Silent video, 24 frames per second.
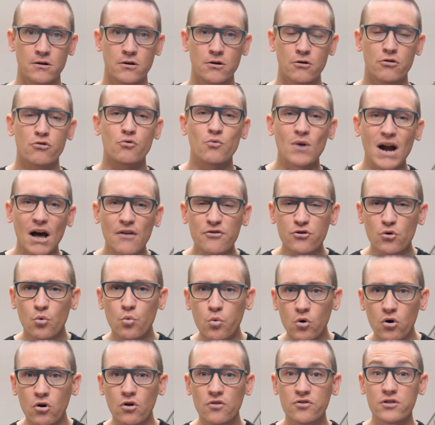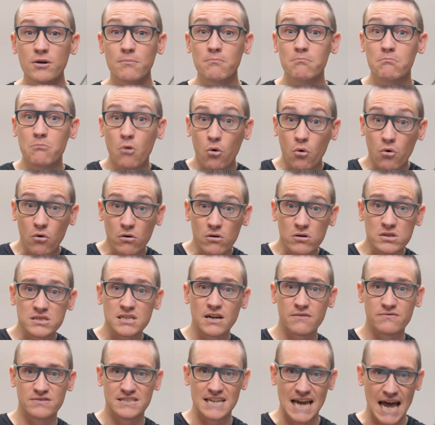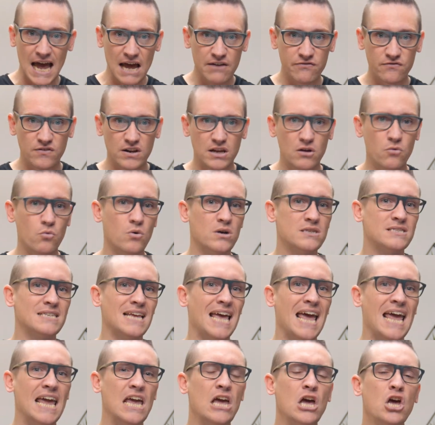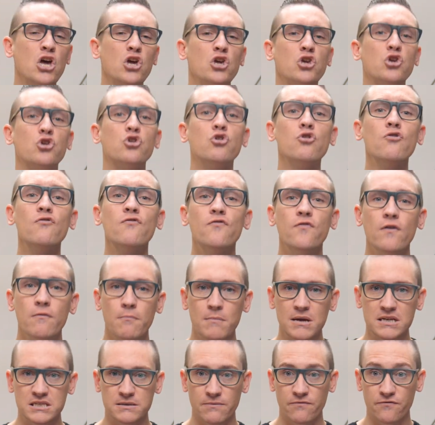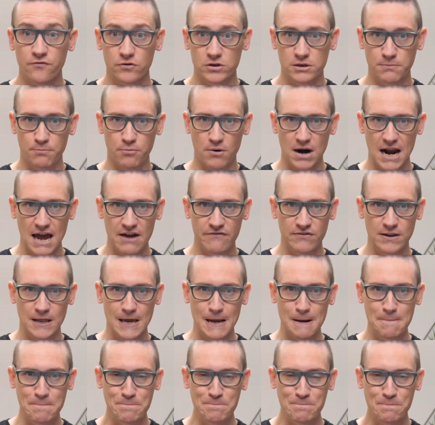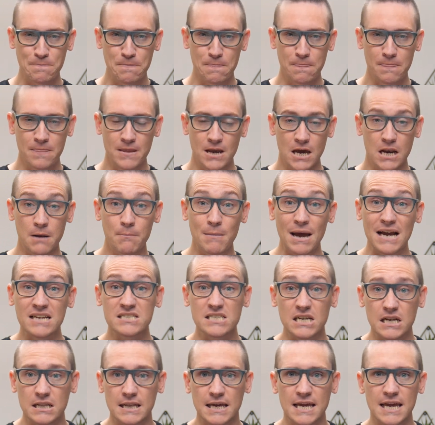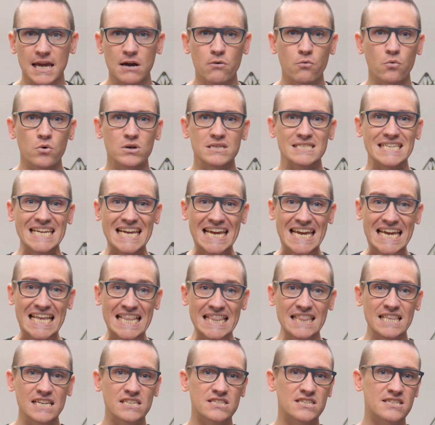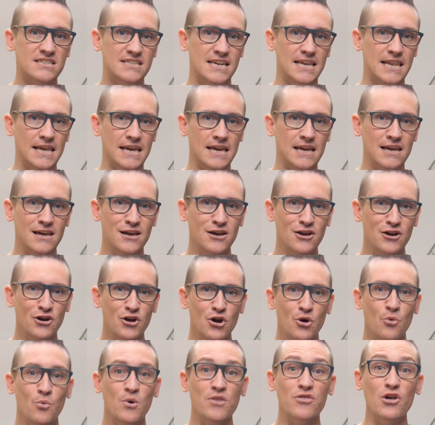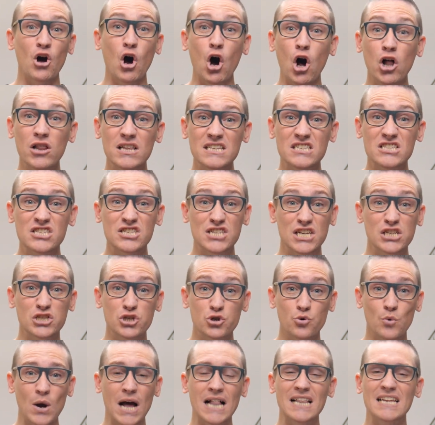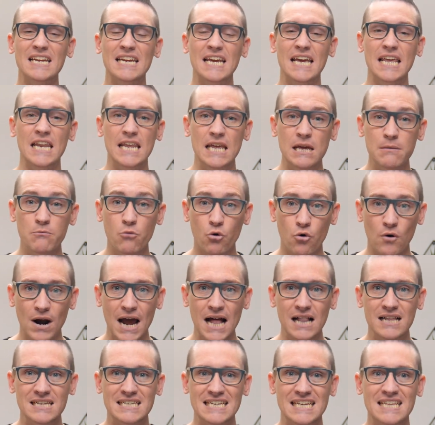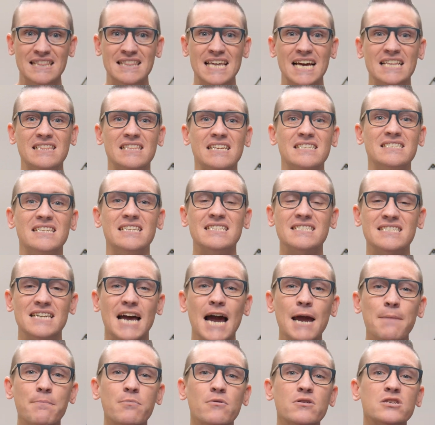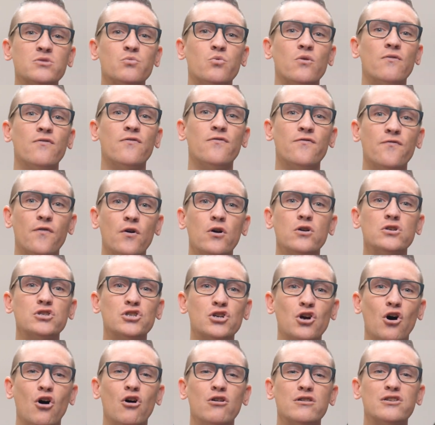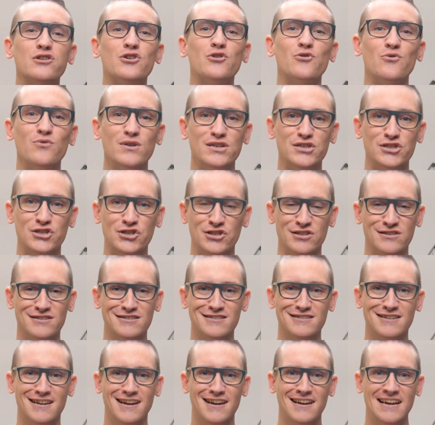Throughout the world, the morals of Daphne was a euphemism for depravity. And amazingly, it was in this city, with all its sensuality and immorality, that the disciples were first called Christians.